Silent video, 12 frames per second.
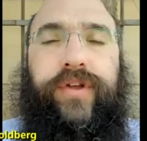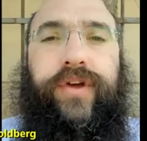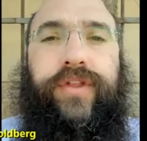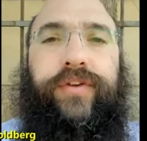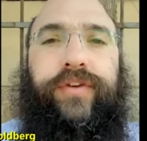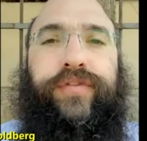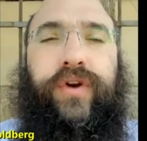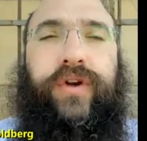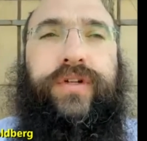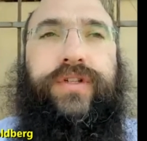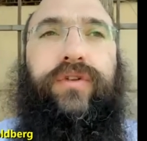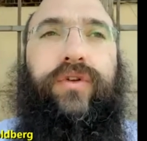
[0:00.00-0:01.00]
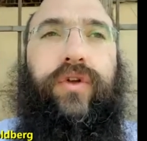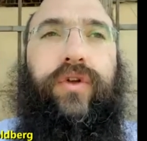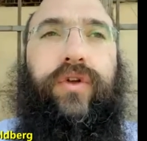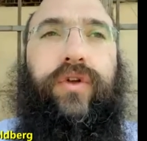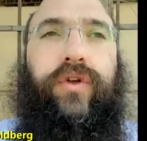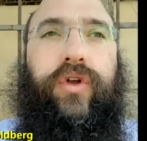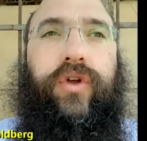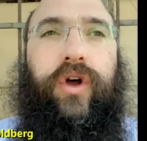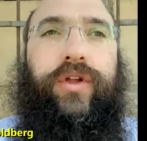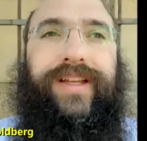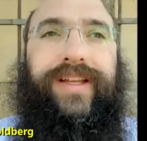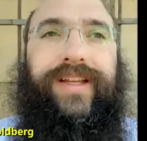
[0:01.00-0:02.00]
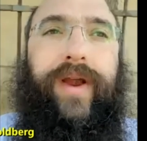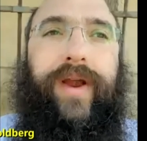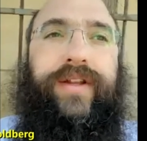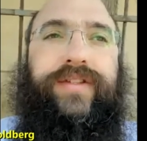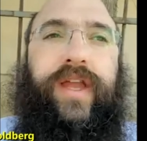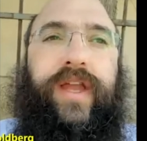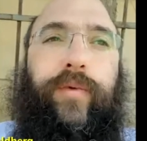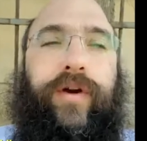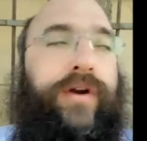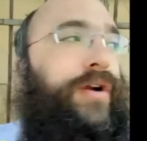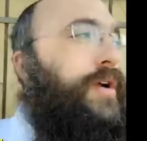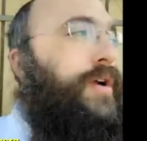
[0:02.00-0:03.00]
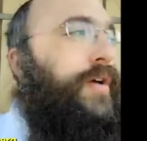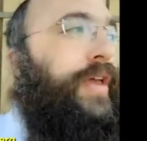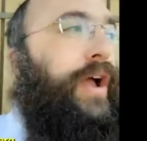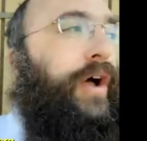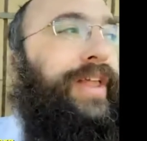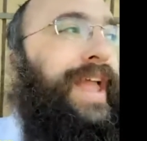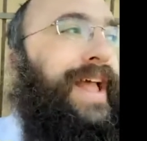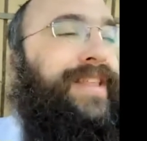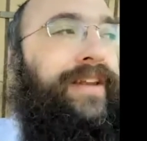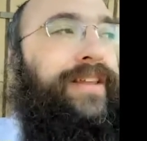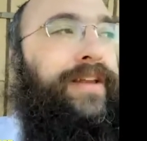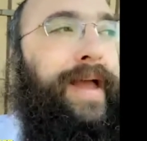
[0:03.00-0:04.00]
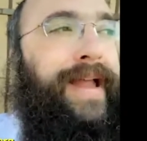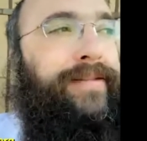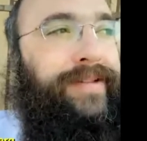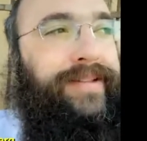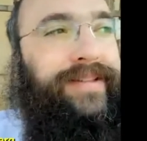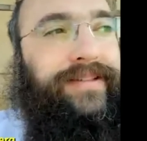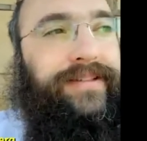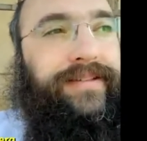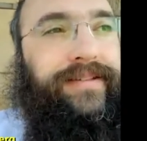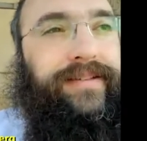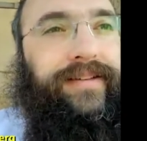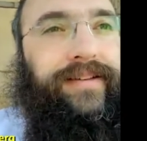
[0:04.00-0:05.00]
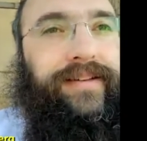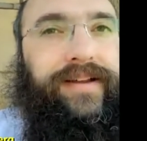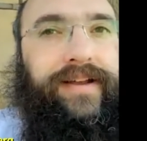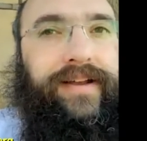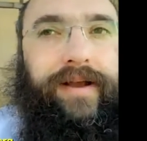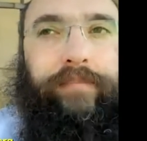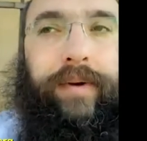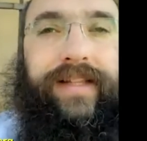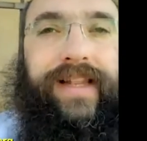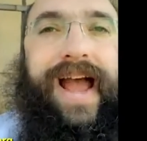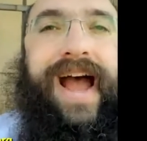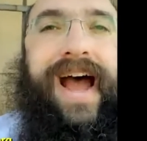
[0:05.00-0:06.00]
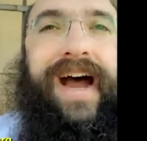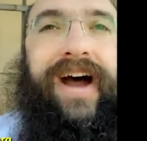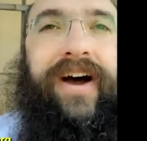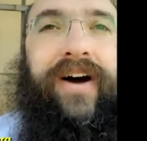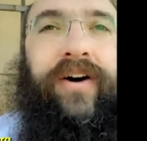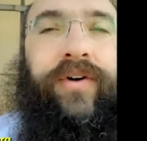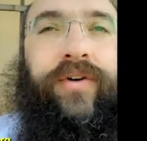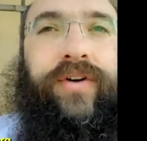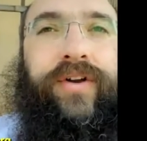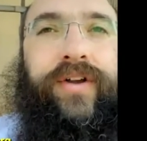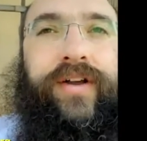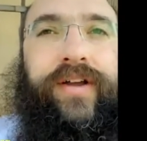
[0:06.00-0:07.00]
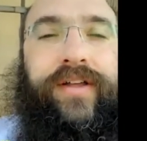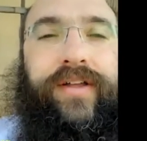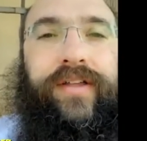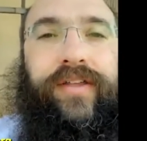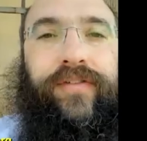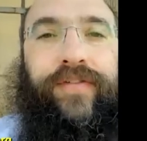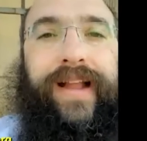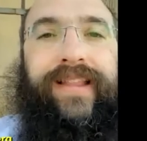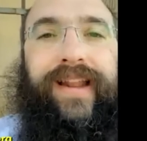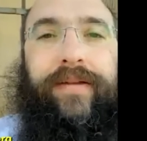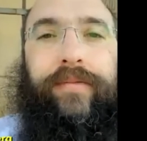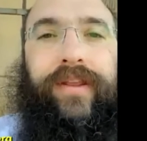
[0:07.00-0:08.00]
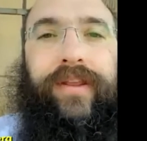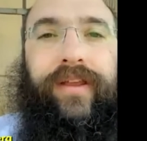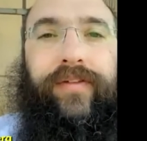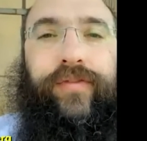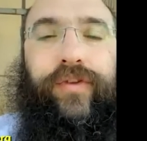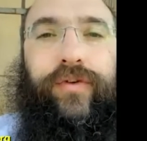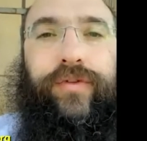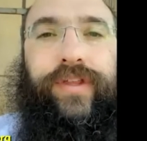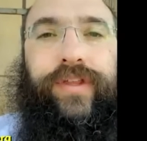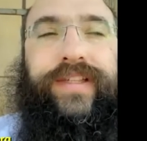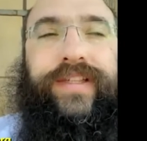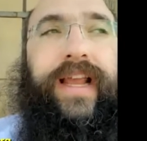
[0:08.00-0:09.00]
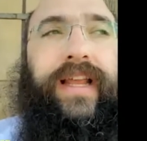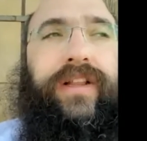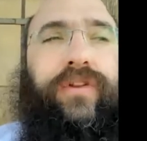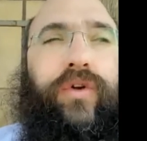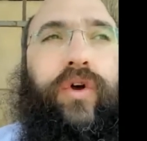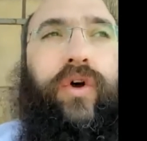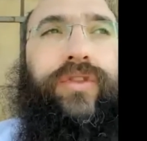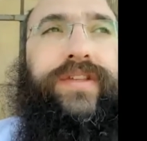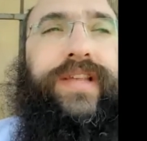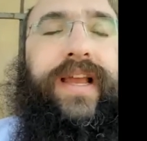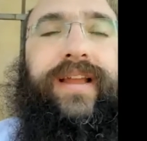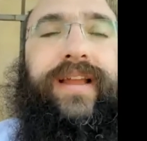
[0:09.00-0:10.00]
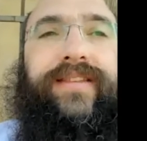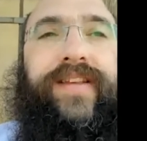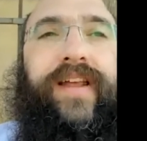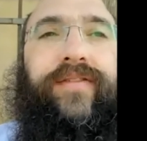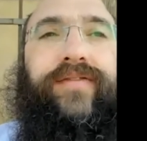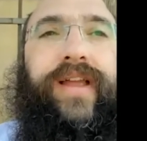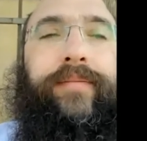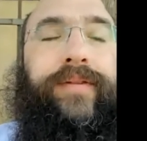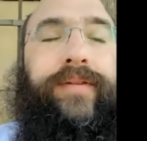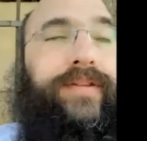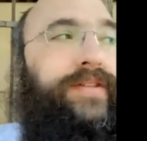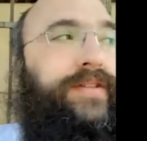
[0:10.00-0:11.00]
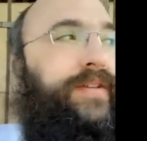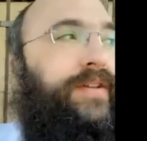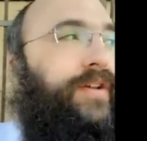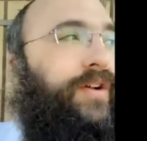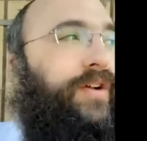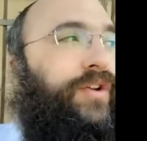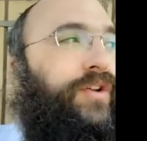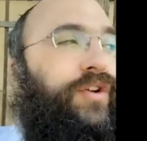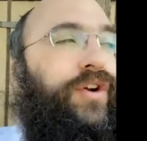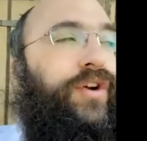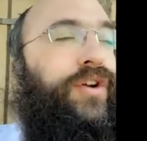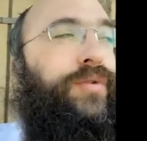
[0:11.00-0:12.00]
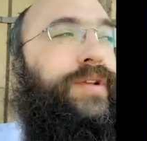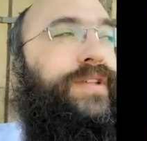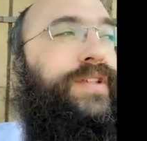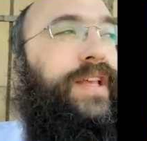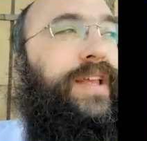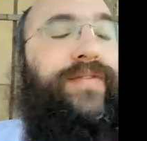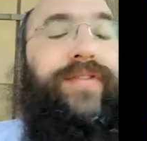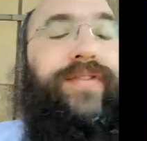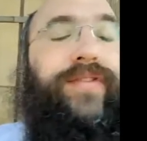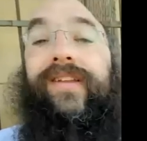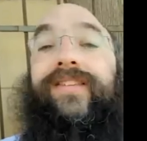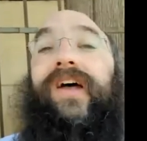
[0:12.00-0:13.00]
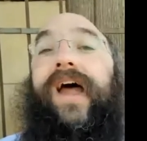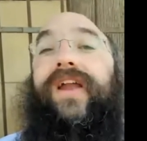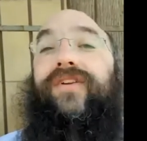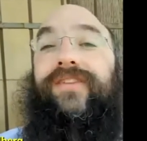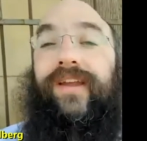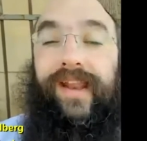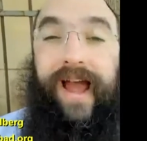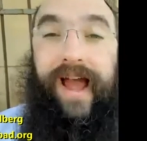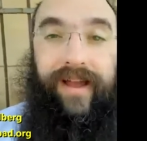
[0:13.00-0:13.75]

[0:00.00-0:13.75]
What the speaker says: the first luchot, as great as they were, they only had 10 commandments. But now, the fact that I'm going to give you the second luchot, the second set of tablets, you're going to receive the entire Tanakh,